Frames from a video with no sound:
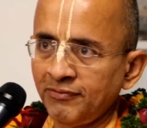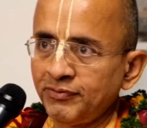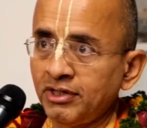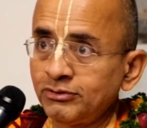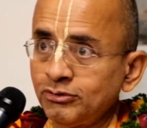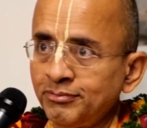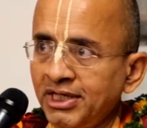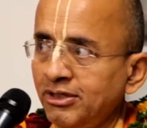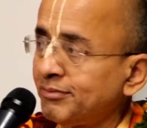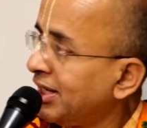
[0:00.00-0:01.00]
If you call too
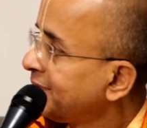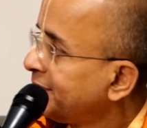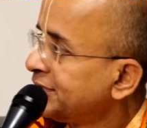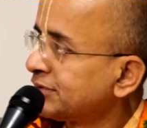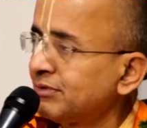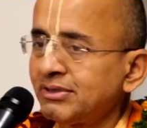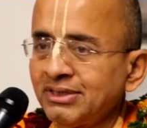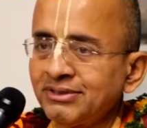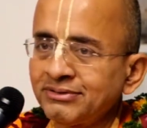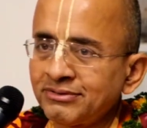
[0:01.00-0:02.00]
many, you may not be able to
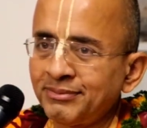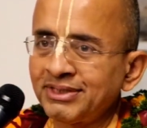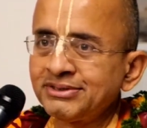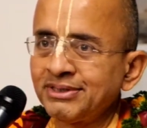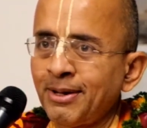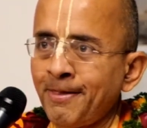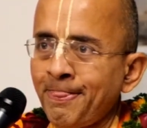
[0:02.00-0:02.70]
cook so much.